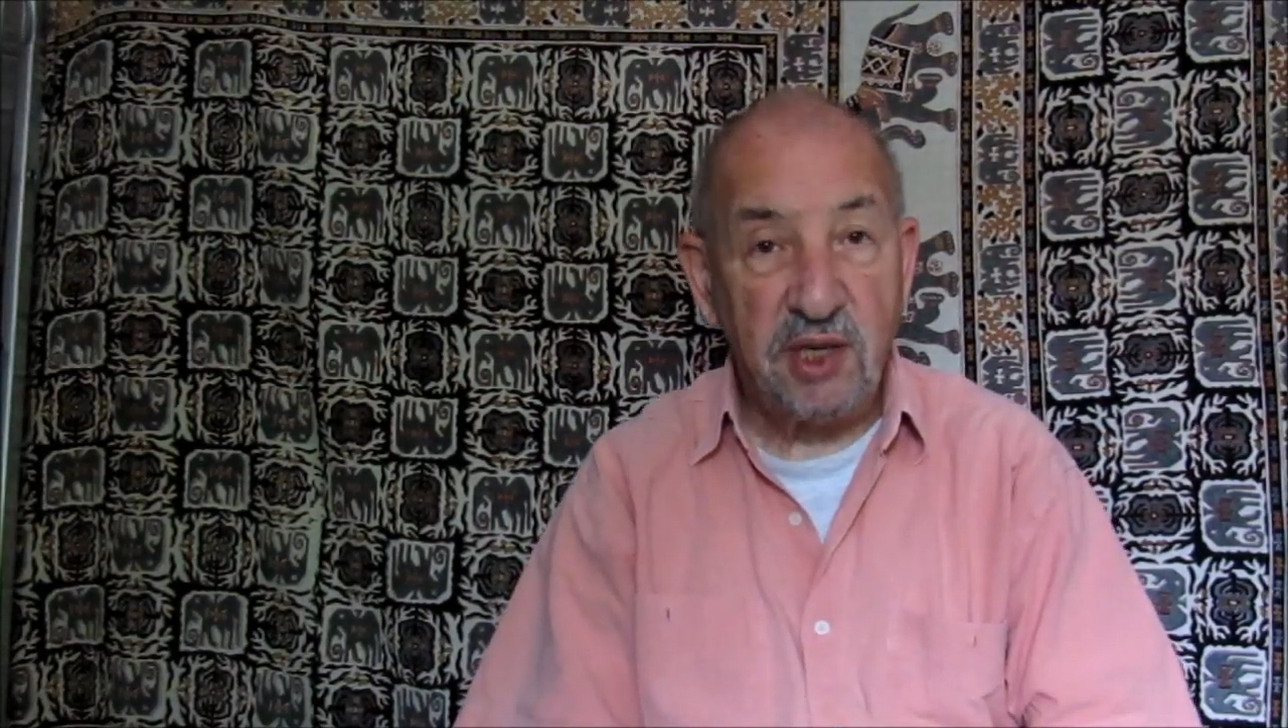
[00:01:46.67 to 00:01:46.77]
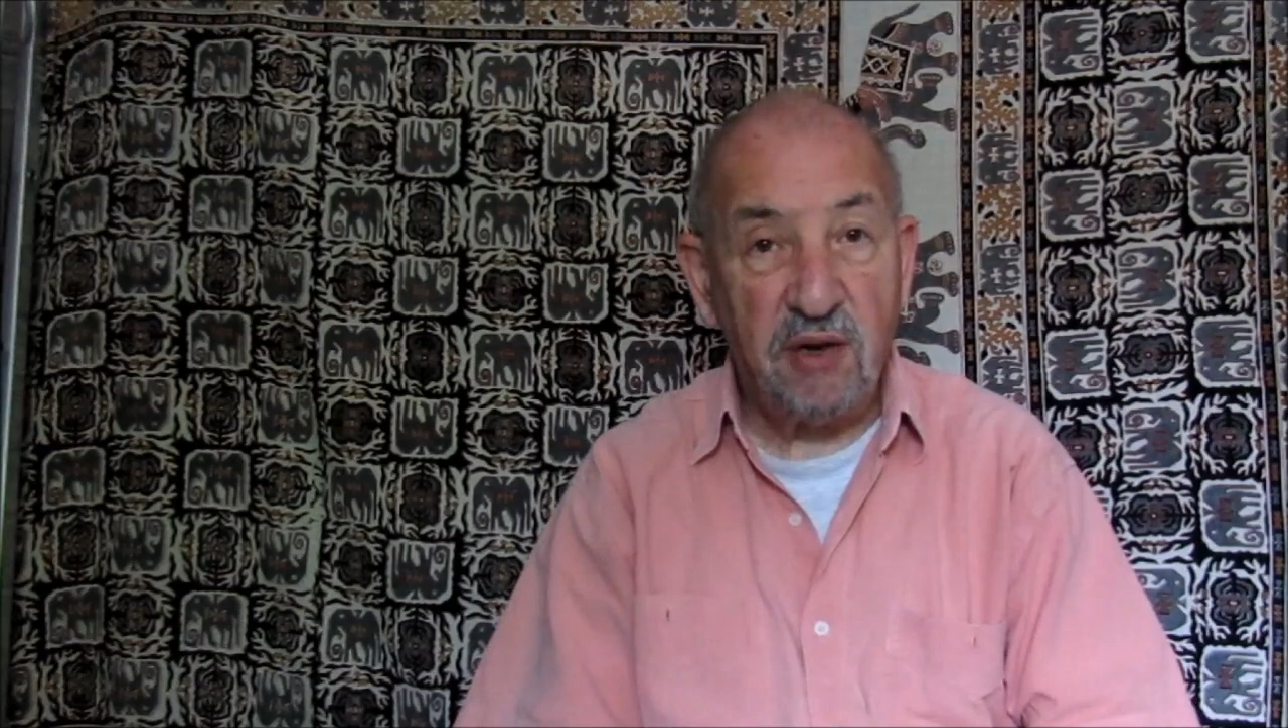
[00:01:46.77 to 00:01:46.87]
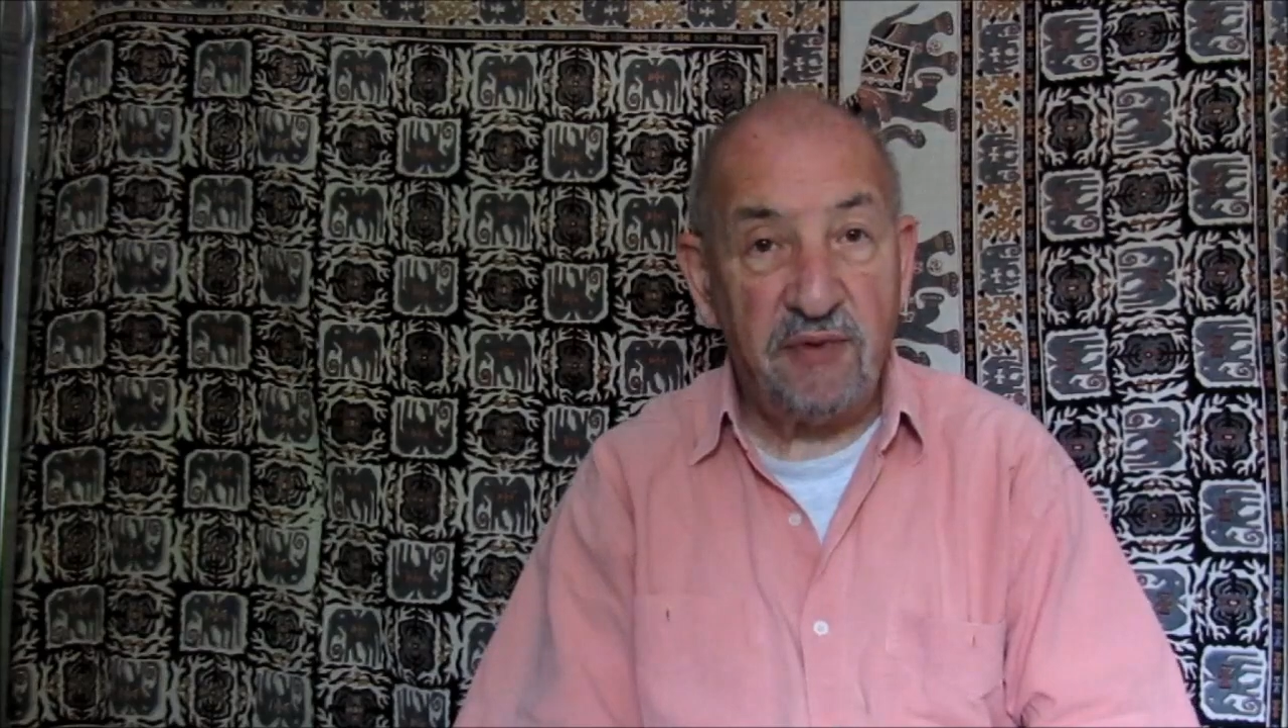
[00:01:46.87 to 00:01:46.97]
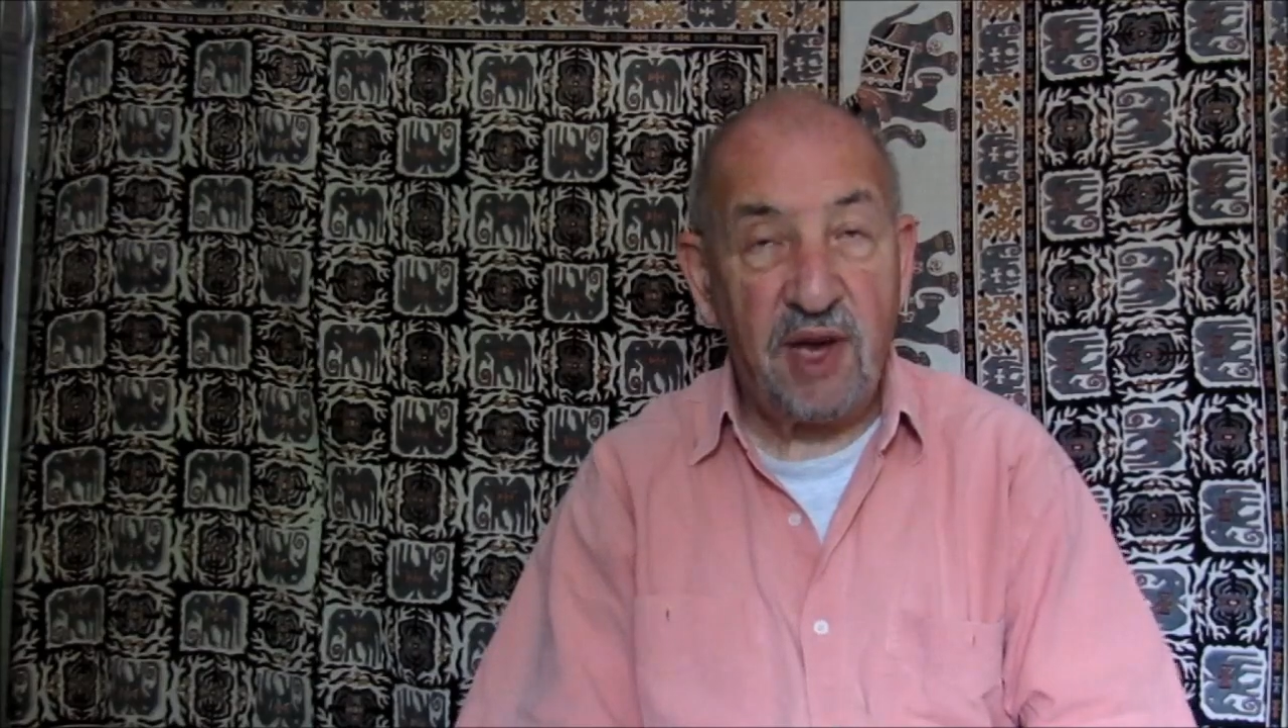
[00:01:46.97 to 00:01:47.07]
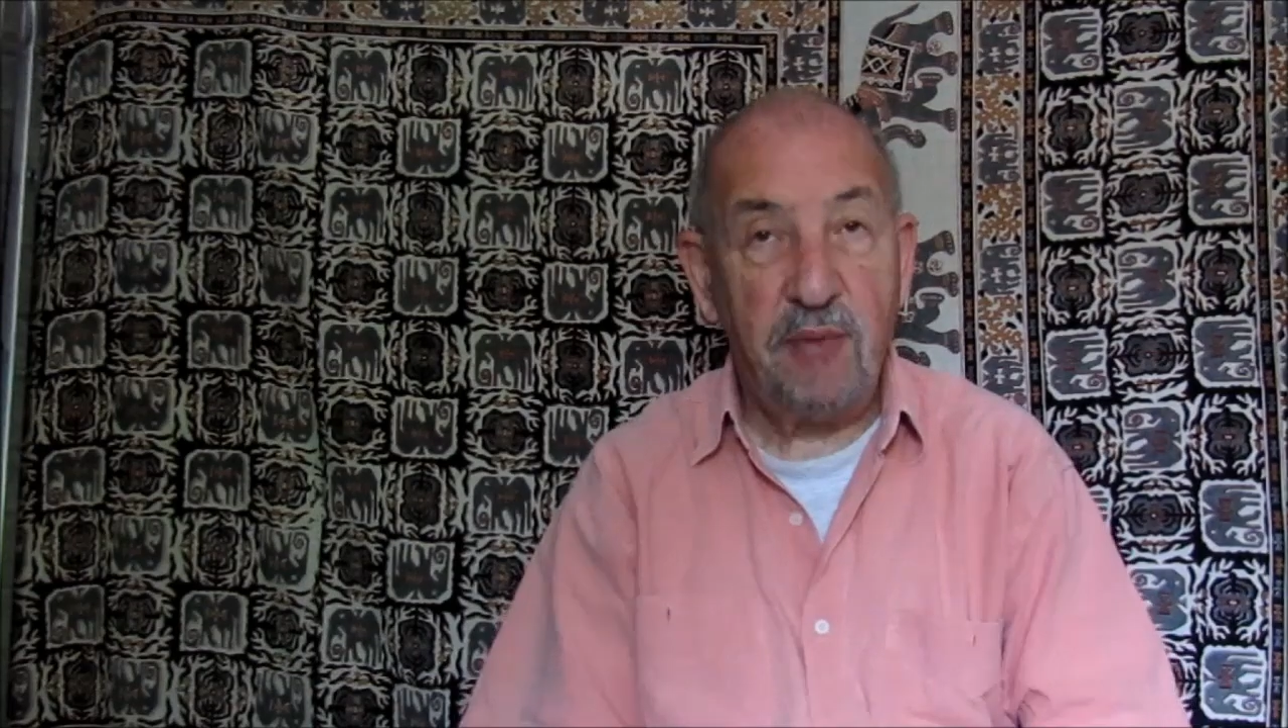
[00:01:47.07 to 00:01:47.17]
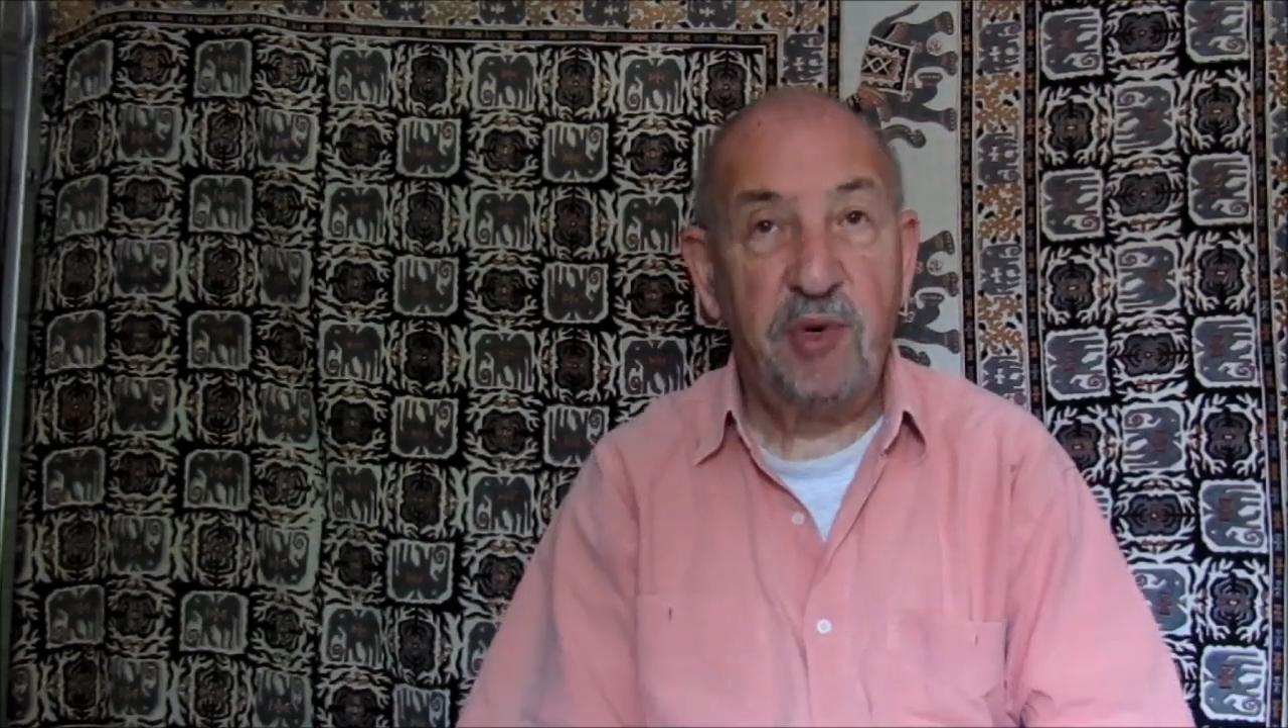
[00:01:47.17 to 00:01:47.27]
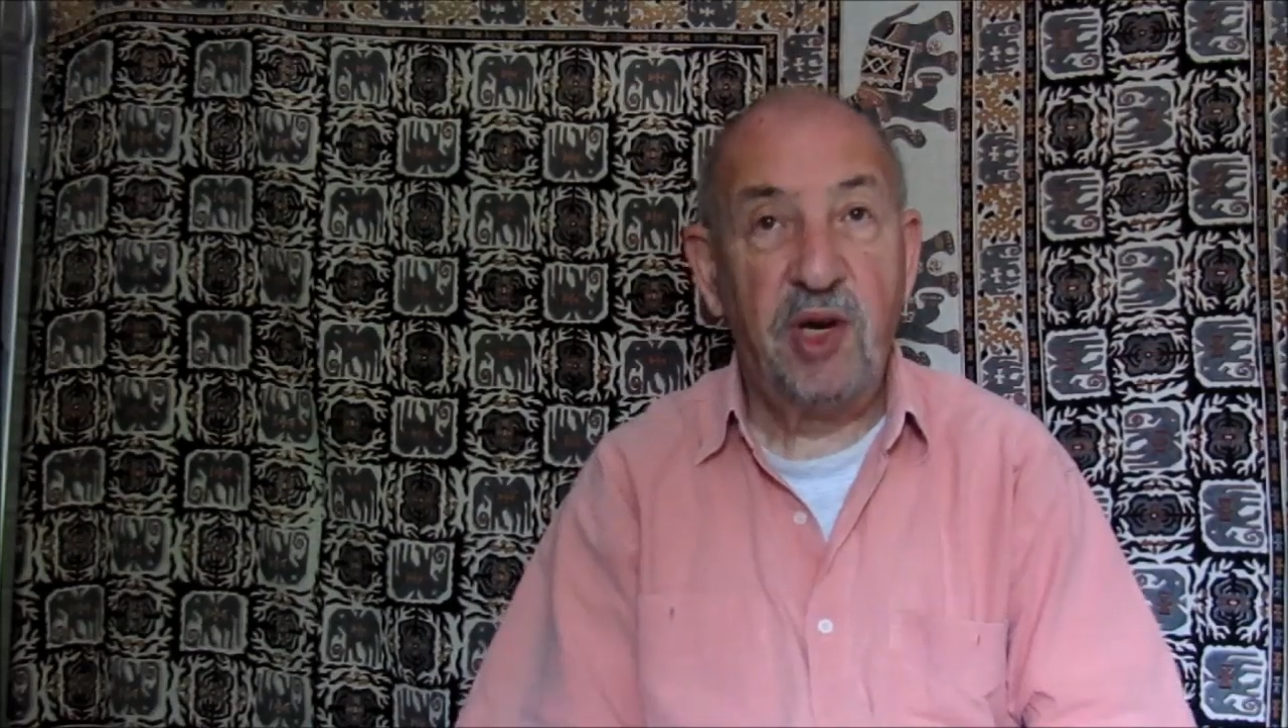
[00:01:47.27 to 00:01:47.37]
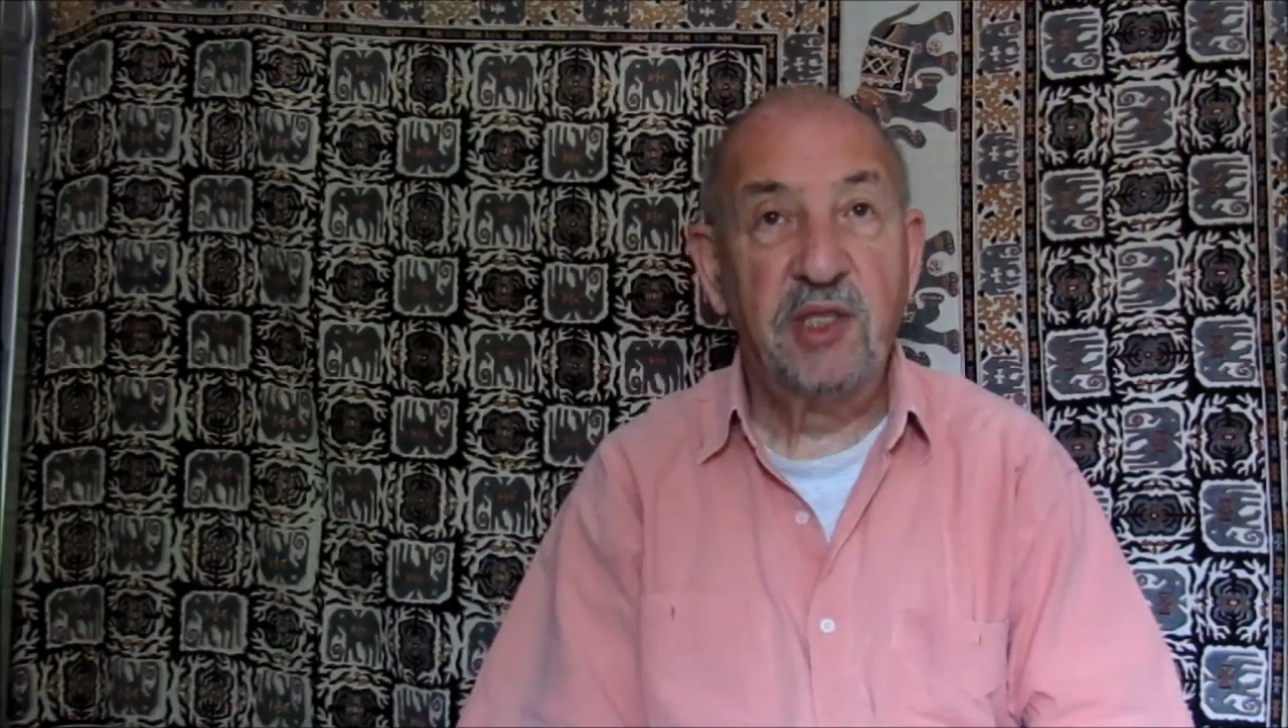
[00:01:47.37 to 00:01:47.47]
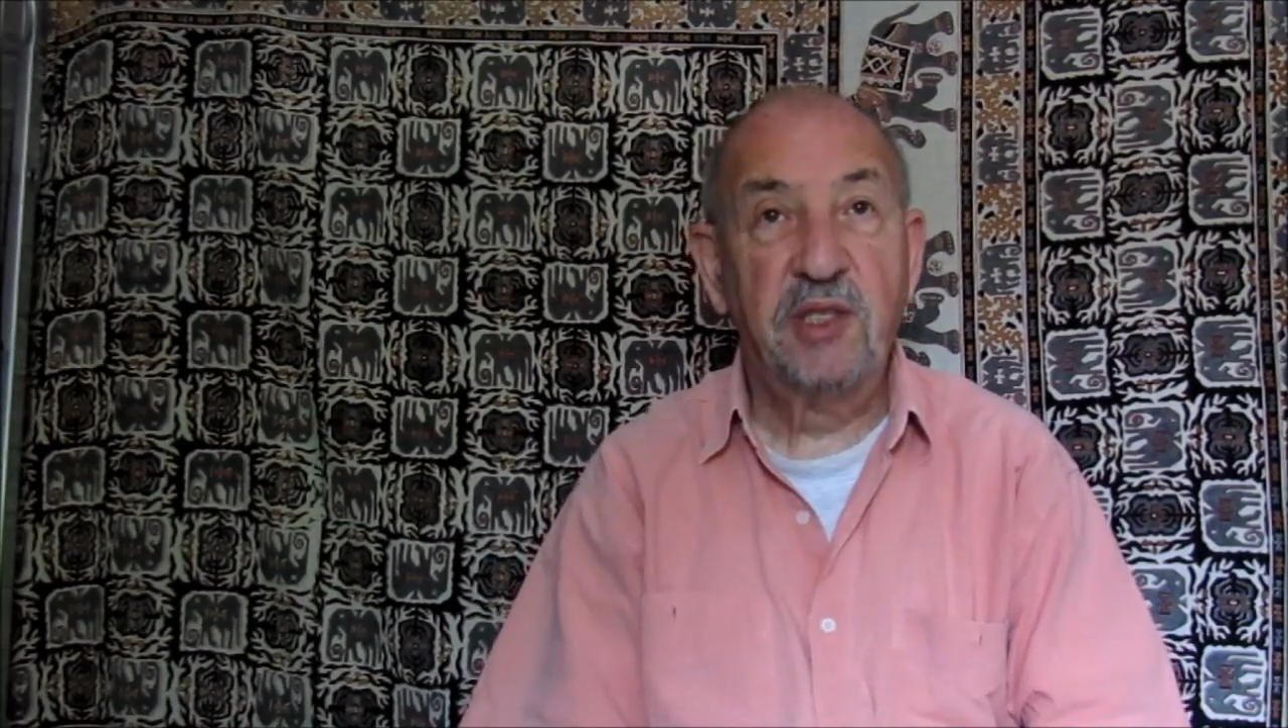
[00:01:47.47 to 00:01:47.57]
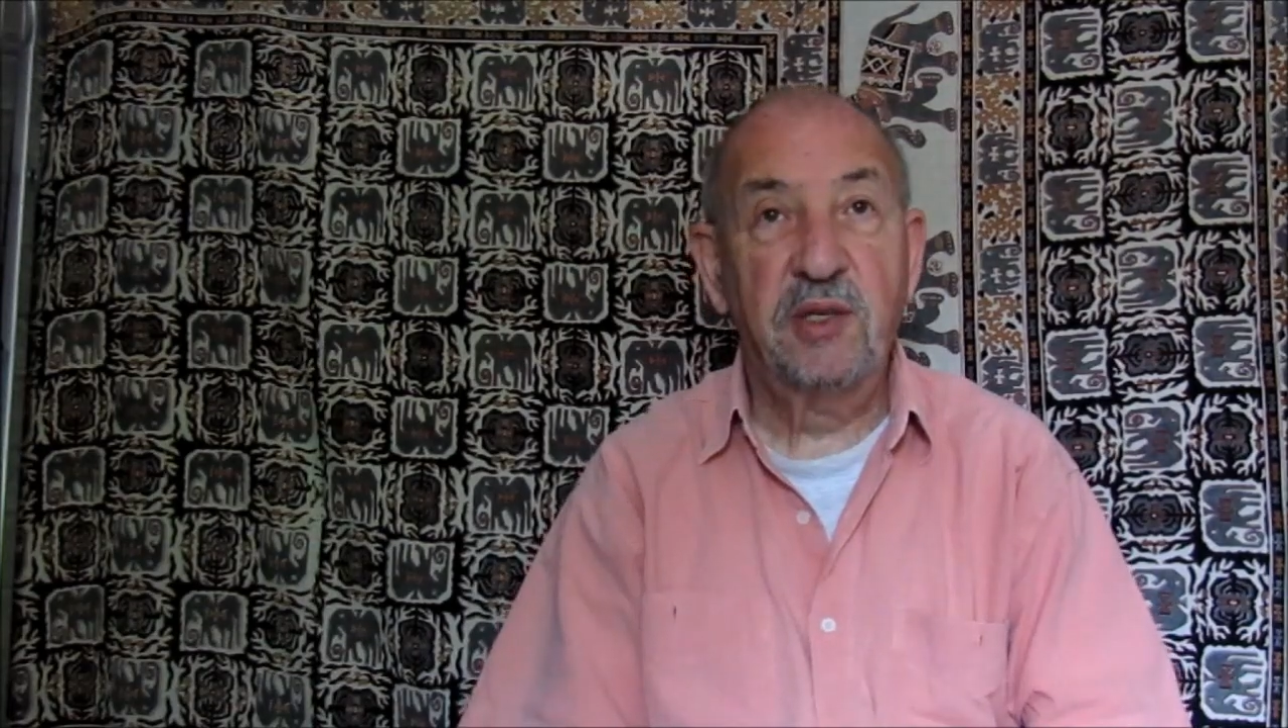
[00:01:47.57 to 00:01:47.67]
our
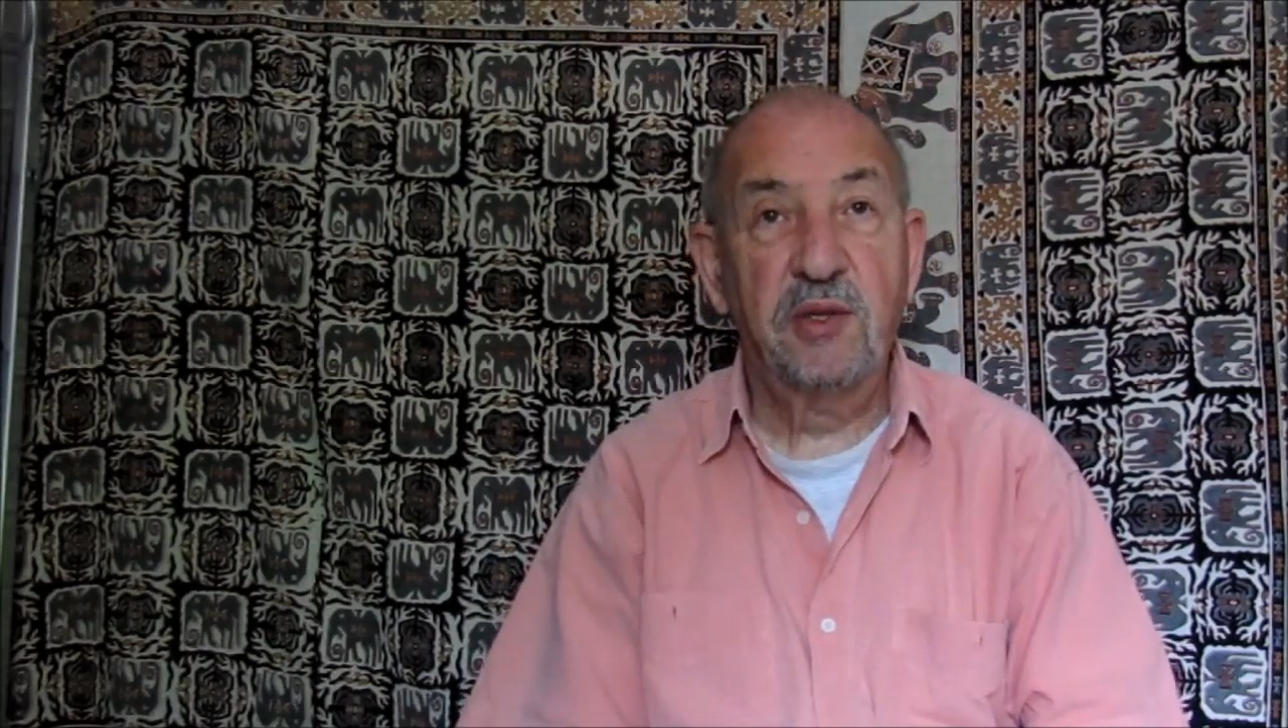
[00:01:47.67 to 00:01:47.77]
vibration